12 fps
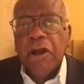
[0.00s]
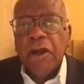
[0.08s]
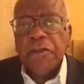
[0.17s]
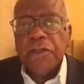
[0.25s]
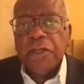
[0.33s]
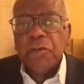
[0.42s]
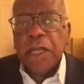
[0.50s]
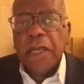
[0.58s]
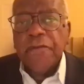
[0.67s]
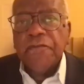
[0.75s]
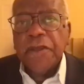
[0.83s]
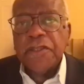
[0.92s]
on that when
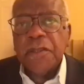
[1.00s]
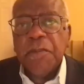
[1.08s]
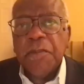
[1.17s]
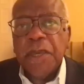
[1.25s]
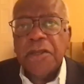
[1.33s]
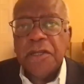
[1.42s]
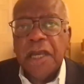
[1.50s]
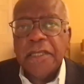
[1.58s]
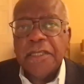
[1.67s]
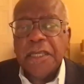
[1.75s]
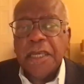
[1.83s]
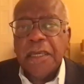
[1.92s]
I first appeared on
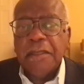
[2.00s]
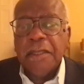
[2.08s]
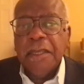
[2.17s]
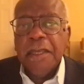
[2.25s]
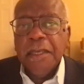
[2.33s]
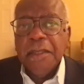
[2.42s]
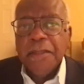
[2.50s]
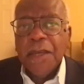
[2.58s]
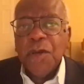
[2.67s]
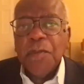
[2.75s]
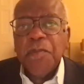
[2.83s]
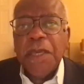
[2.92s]
ITN, there
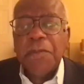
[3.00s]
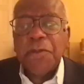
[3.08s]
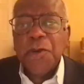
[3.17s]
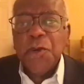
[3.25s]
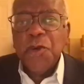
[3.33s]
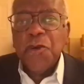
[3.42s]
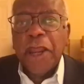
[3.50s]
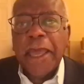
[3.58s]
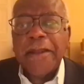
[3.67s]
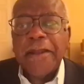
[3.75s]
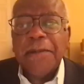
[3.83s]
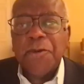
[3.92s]
were people who
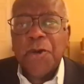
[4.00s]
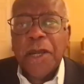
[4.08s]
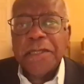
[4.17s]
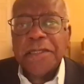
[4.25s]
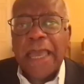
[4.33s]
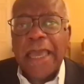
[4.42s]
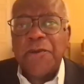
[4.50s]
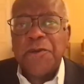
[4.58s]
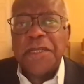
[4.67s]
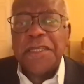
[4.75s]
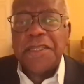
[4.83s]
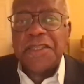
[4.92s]
rang up quite
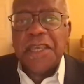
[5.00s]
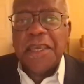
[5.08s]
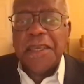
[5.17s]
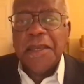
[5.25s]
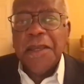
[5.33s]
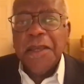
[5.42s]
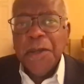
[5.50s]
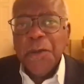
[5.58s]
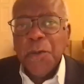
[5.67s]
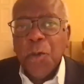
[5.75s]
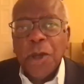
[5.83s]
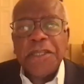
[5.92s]
angrily saying,
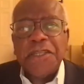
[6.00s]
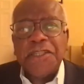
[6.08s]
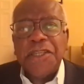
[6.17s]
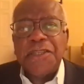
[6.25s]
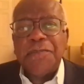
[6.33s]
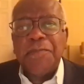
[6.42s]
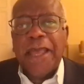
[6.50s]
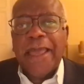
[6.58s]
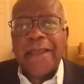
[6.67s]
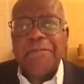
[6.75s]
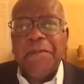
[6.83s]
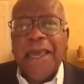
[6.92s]
"What is this
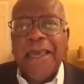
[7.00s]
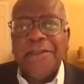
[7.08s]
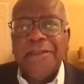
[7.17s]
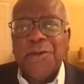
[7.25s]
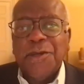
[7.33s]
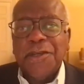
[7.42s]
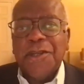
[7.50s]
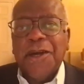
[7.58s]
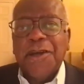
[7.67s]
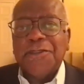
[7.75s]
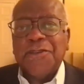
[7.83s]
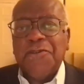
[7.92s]
black man doing on
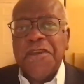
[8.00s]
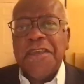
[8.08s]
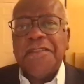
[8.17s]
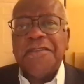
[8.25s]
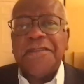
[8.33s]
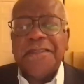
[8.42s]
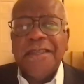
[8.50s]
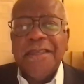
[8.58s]
our screens?"